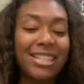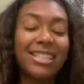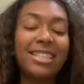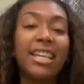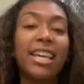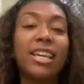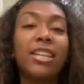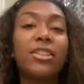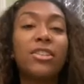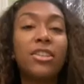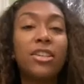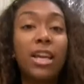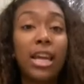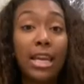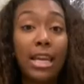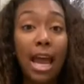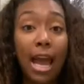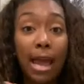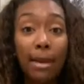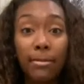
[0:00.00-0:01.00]
Kendall,
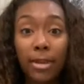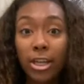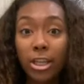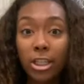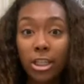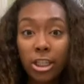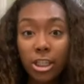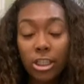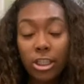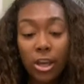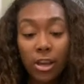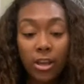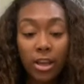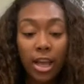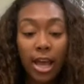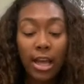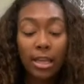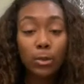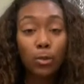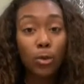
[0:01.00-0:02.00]
and I'm here to show you
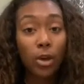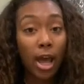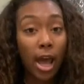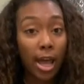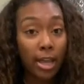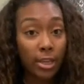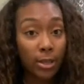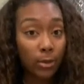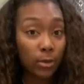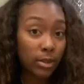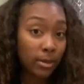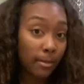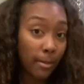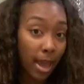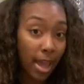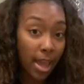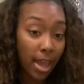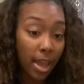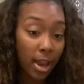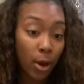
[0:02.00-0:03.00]
guys what I use in my
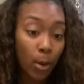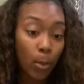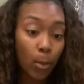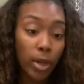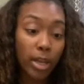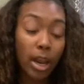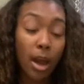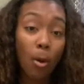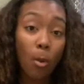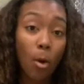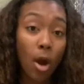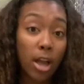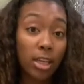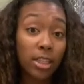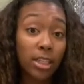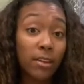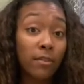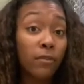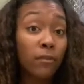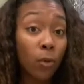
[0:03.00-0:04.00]
hair when I wash
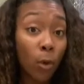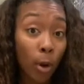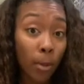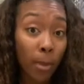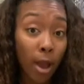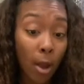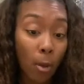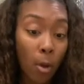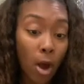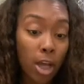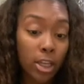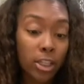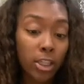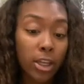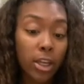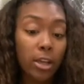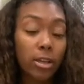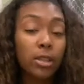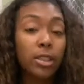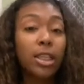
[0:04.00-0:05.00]
it for my wash and
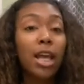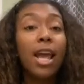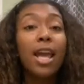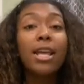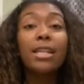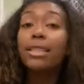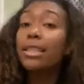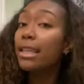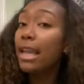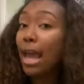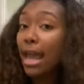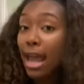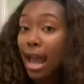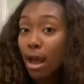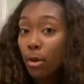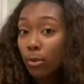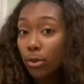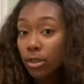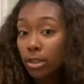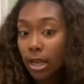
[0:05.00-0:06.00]
goes. Tonight I
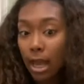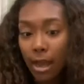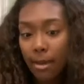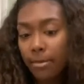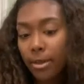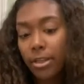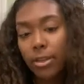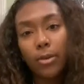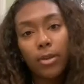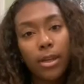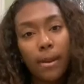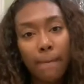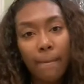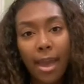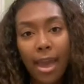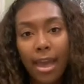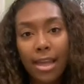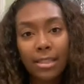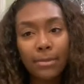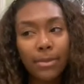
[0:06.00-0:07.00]
will not be doing a
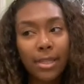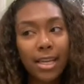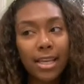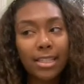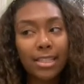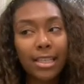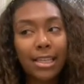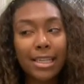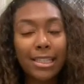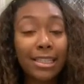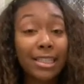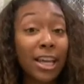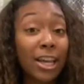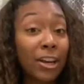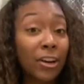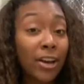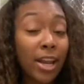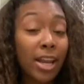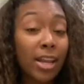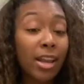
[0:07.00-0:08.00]
mask because it is
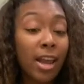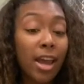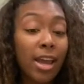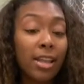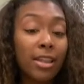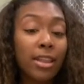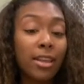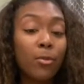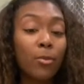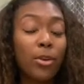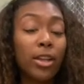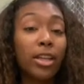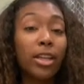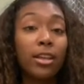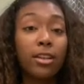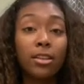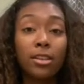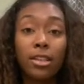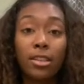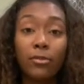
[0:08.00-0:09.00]
later at night than when
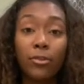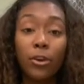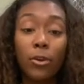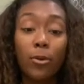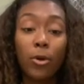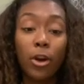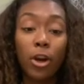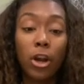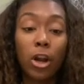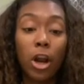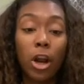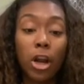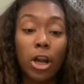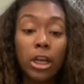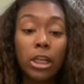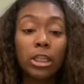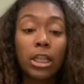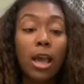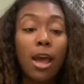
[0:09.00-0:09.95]
Kelsey recorded hers,